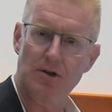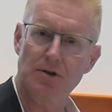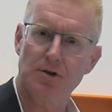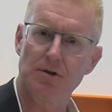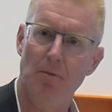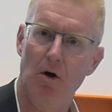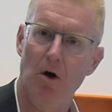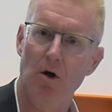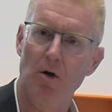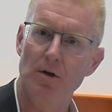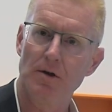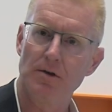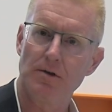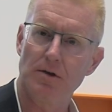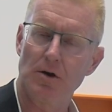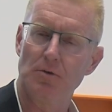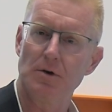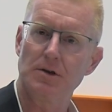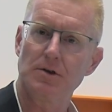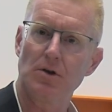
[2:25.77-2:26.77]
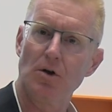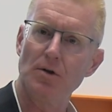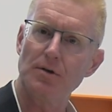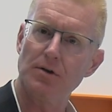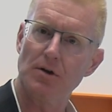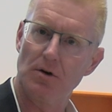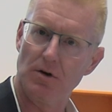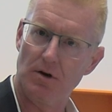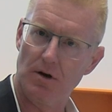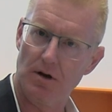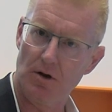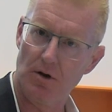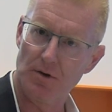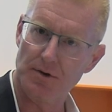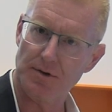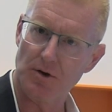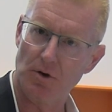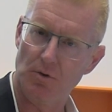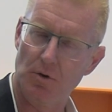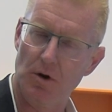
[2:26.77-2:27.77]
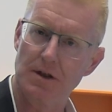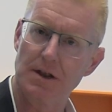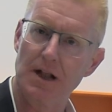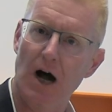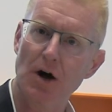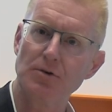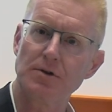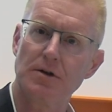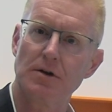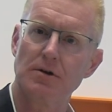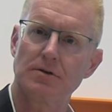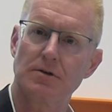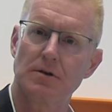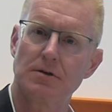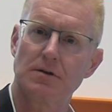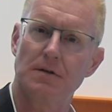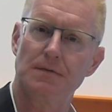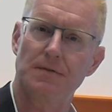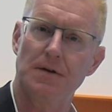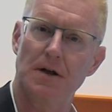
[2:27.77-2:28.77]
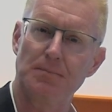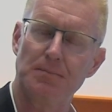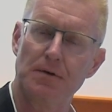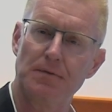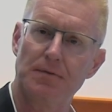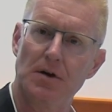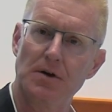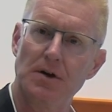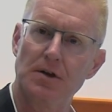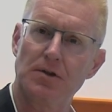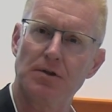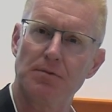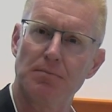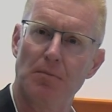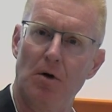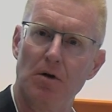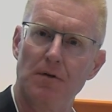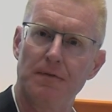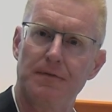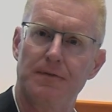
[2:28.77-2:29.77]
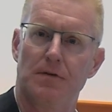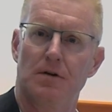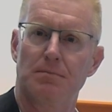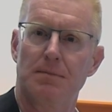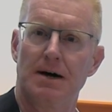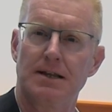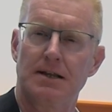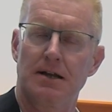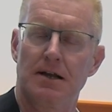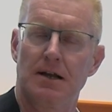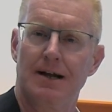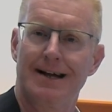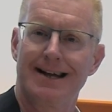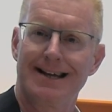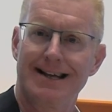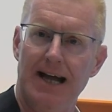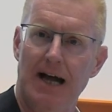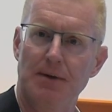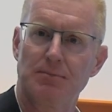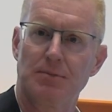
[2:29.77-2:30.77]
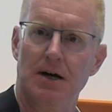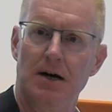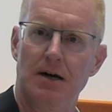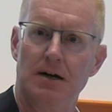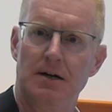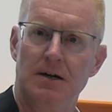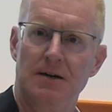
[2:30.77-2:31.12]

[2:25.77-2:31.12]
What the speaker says: is small, so it also allows you to develop a very small format camera.